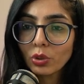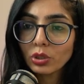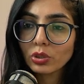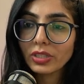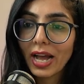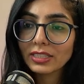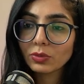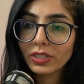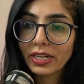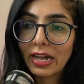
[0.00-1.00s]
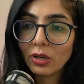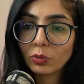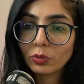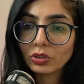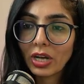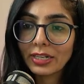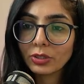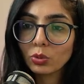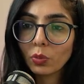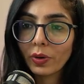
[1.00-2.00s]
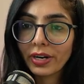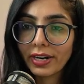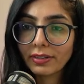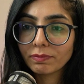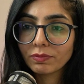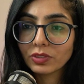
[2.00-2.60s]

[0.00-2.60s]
So that's what I'll do over here.